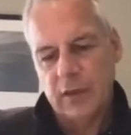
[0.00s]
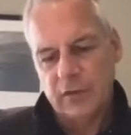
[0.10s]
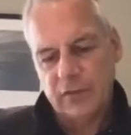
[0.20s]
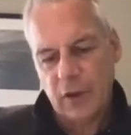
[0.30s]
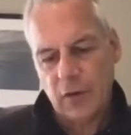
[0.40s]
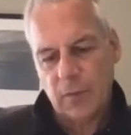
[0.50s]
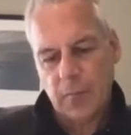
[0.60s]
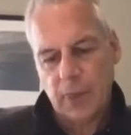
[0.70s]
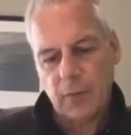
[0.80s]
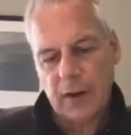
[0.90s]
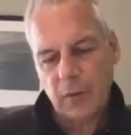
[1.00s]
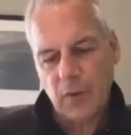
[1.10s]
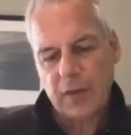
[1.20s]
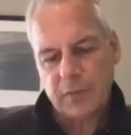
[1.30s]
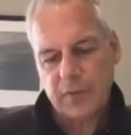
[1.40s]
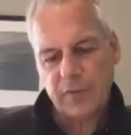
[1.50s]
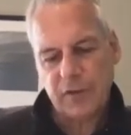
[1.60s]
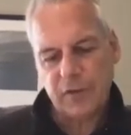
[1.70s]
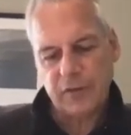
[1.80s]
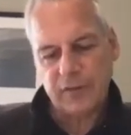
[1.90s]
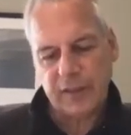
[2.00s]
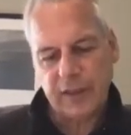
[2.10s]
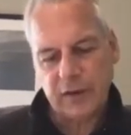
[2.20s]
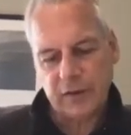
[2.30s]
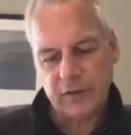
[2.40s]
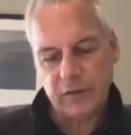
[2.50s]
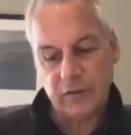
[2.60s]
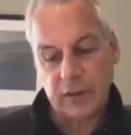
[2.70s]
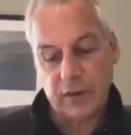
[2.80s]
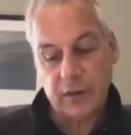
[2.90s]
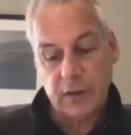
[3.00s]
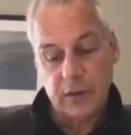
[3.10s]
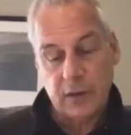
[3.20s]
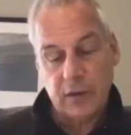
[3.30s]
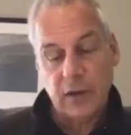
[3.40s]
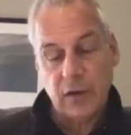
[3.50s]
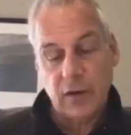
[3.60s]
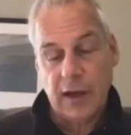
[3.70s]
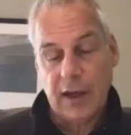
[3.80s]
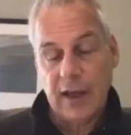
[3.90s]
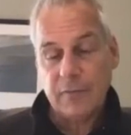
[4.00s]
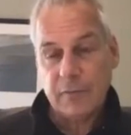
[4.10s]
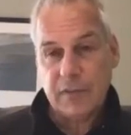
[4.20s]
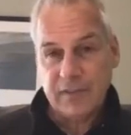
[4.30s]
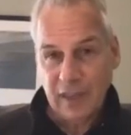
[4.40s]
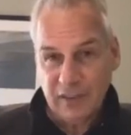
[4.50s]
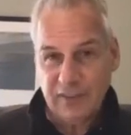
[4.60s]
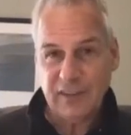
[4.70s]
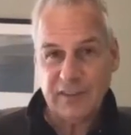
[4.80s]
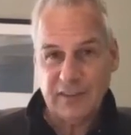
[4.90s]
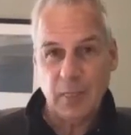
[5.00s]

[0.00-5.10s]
So what I want people to understand is that, I've been tested.